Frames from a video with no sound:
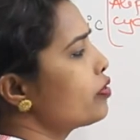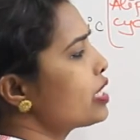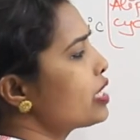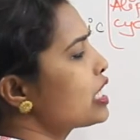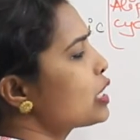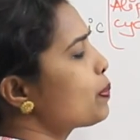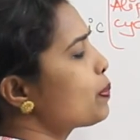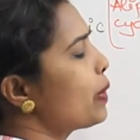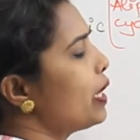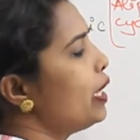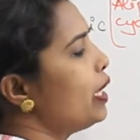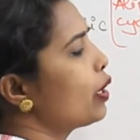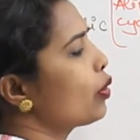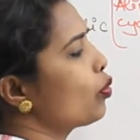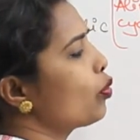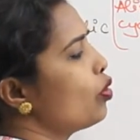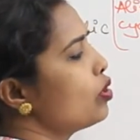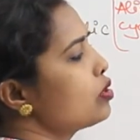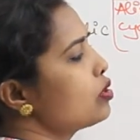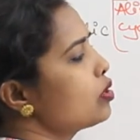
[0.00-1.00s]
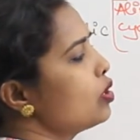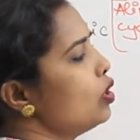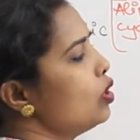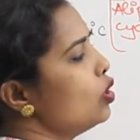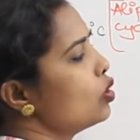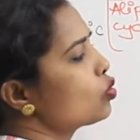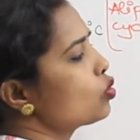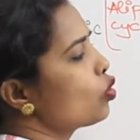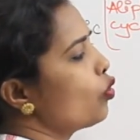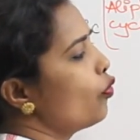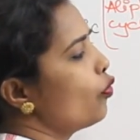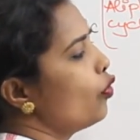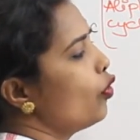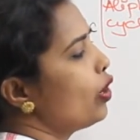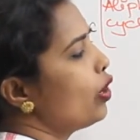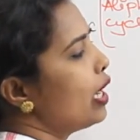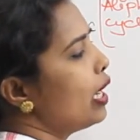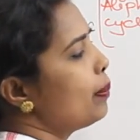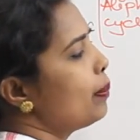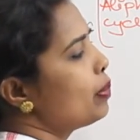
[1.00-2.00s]
of 6 pi electrons. So
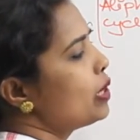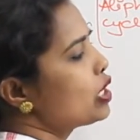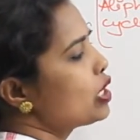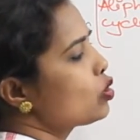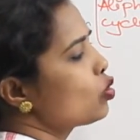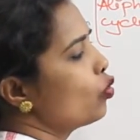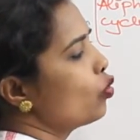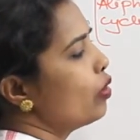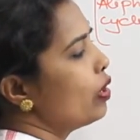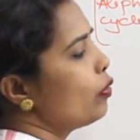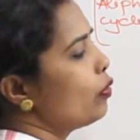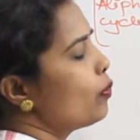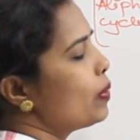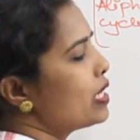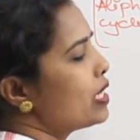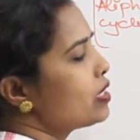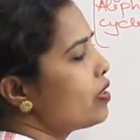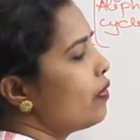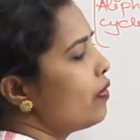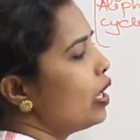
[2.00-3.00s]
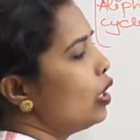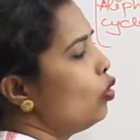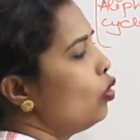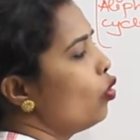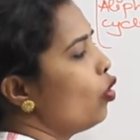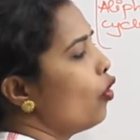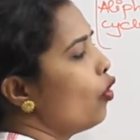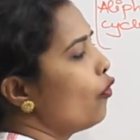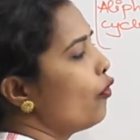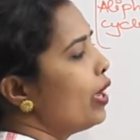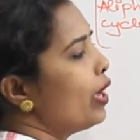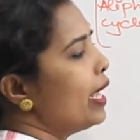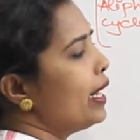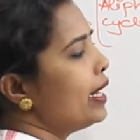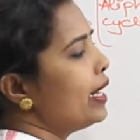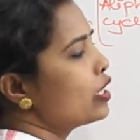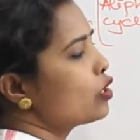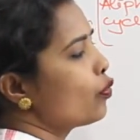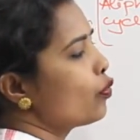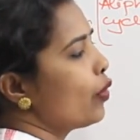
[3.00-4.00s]
4n plus 2, when we place the value of
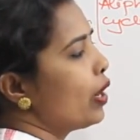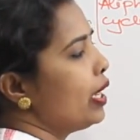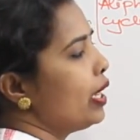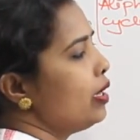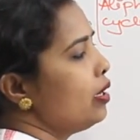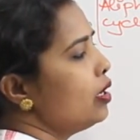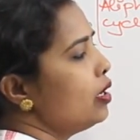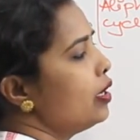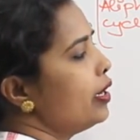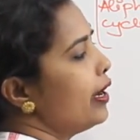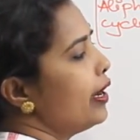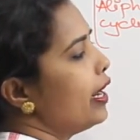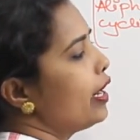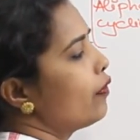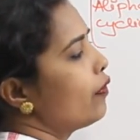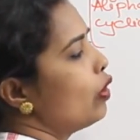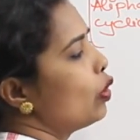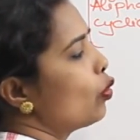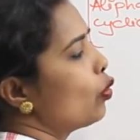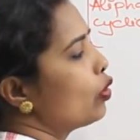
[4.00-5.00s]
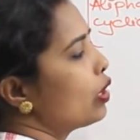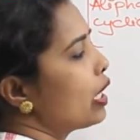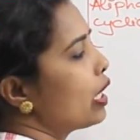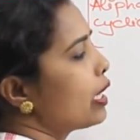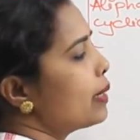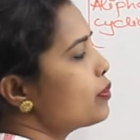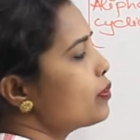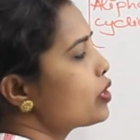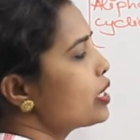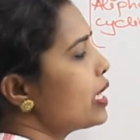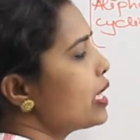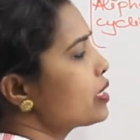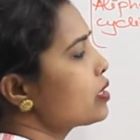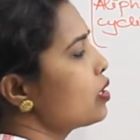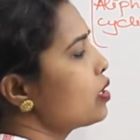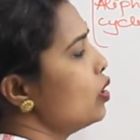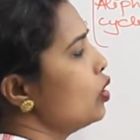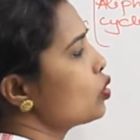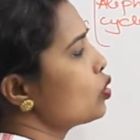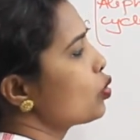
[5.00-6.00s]
n as 1, it will total come
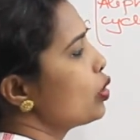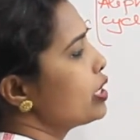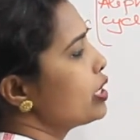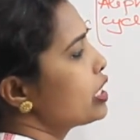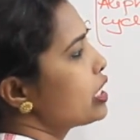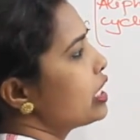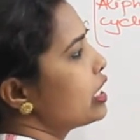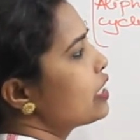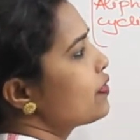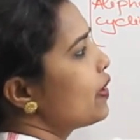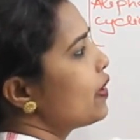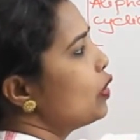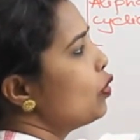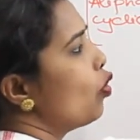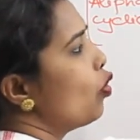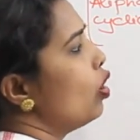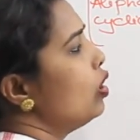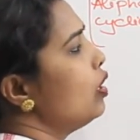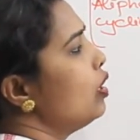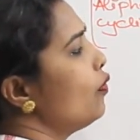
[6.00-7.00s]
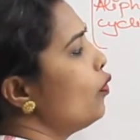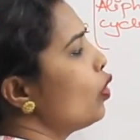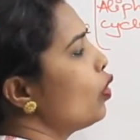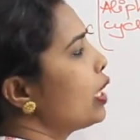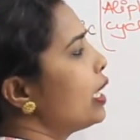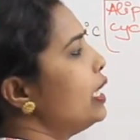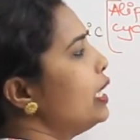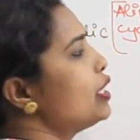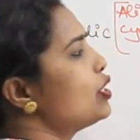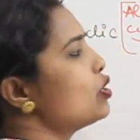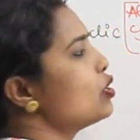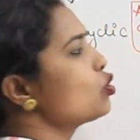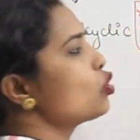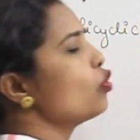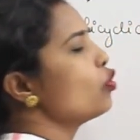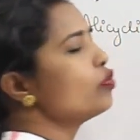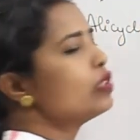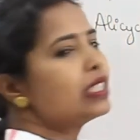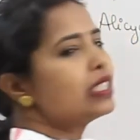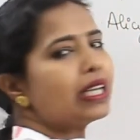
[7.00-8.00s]
6. So it is satisfying all the 4 conditions,
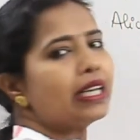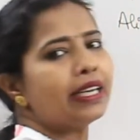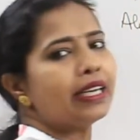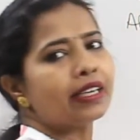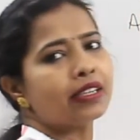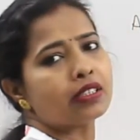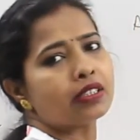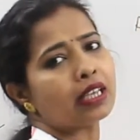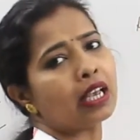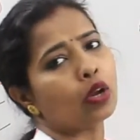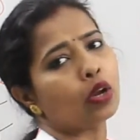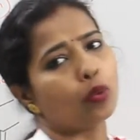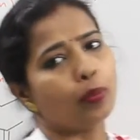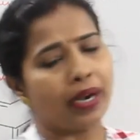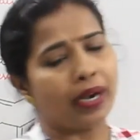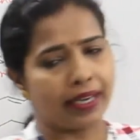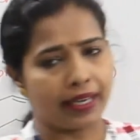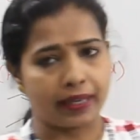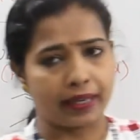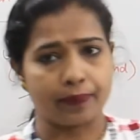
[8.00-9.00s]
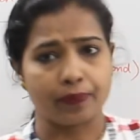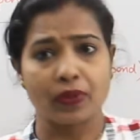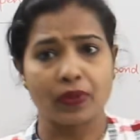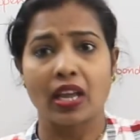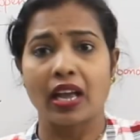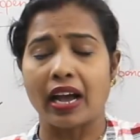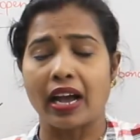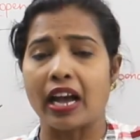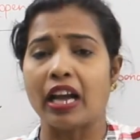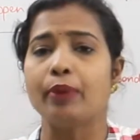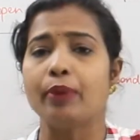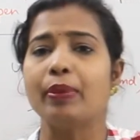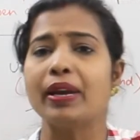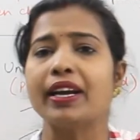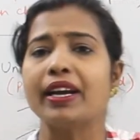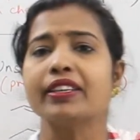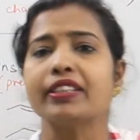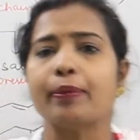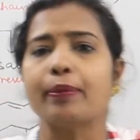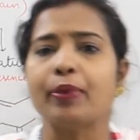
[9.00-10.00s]
so we say it is aromatic. I'll
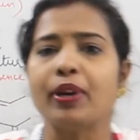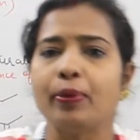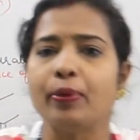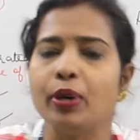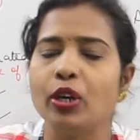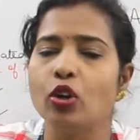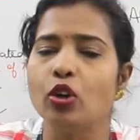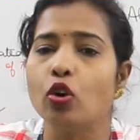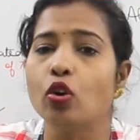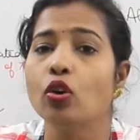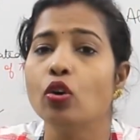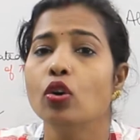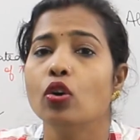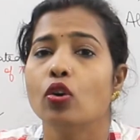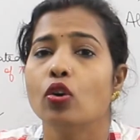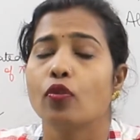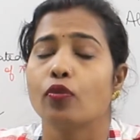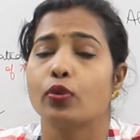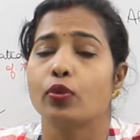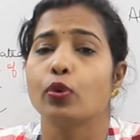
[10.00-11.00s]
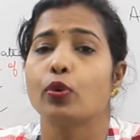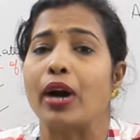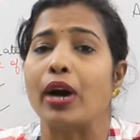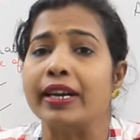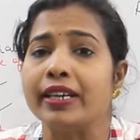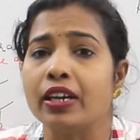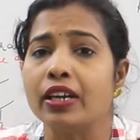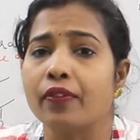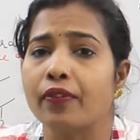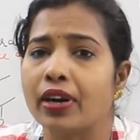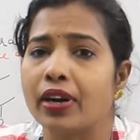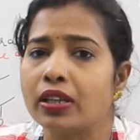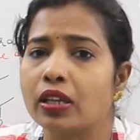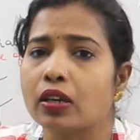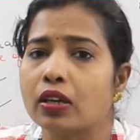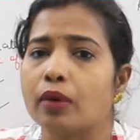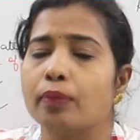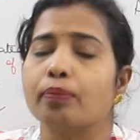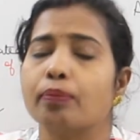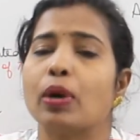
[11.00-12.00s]
make a separate video to identify
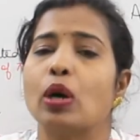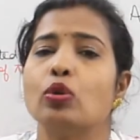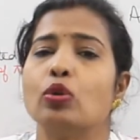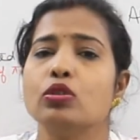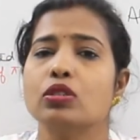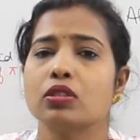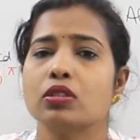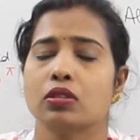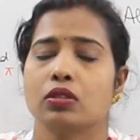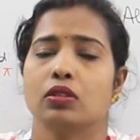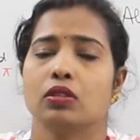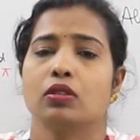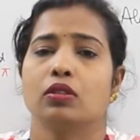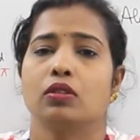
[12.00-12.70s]
the compounds,